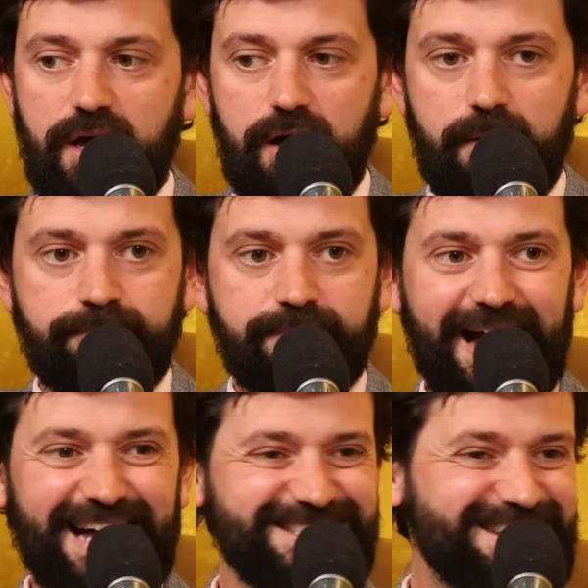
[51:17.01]

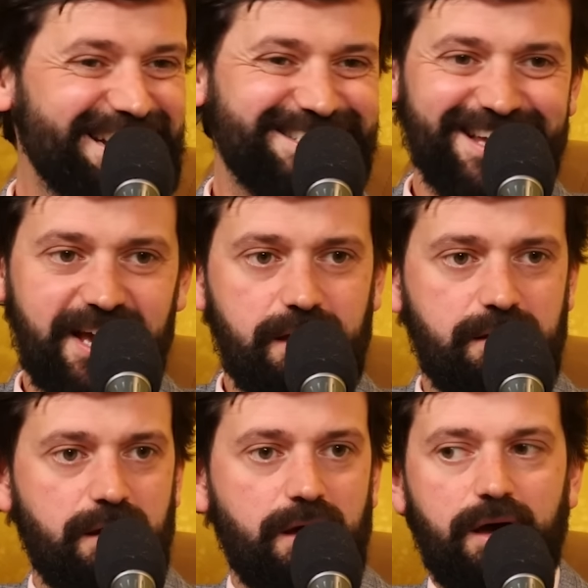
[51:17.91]

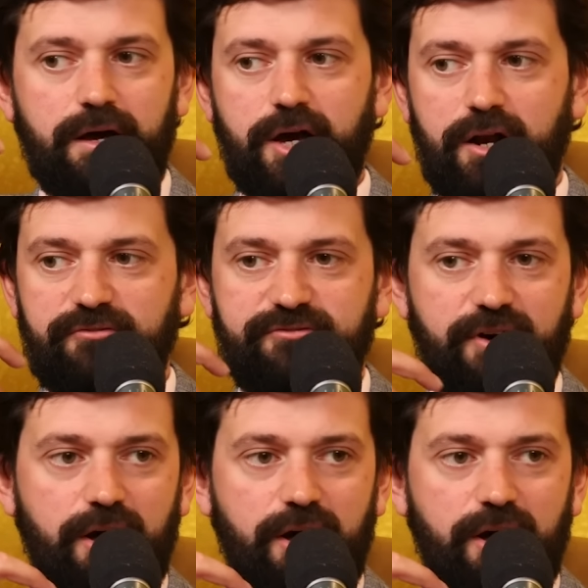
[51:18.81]
ascetic, kind of